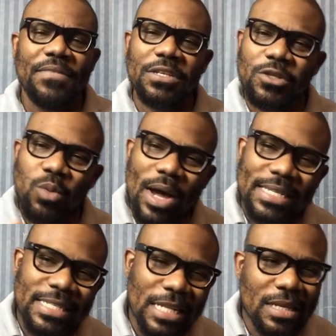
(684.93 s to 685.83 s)
This is what
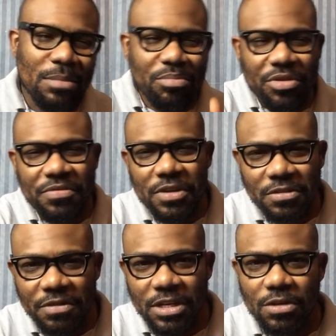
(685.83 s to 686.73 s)
I said in
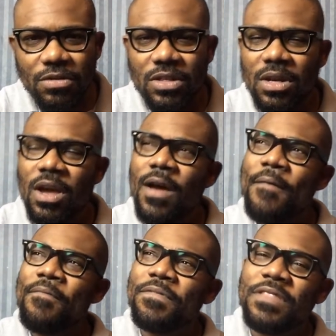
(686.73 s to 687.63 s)
previous videos.
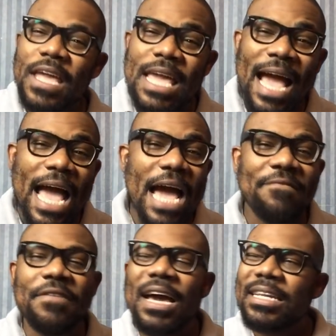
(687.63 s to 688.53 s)
They
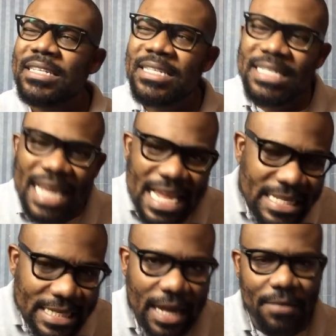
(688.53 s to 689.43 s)
have
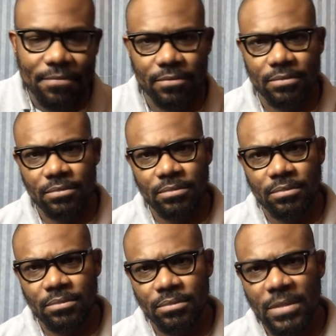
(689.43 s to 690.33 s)
data.
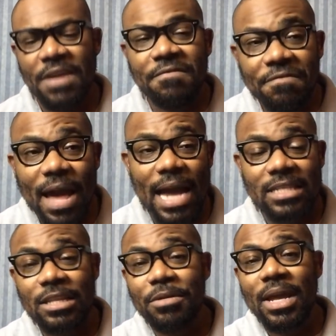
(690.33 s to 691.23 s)
In
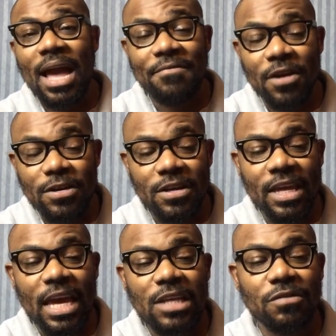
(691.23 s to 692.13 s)
fact, I've heard a
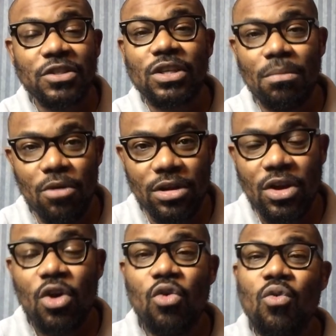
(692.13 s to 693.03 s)
case of someone
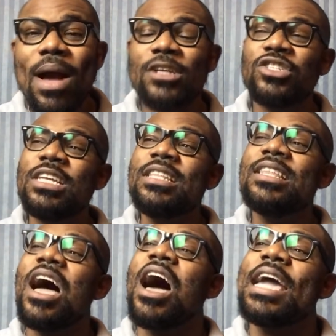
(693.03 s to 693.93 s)
who actually
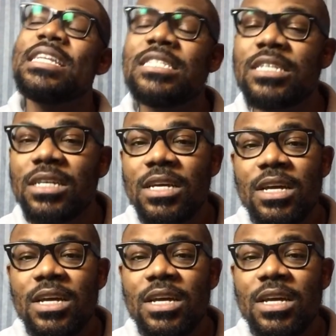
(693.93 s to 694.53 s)
lied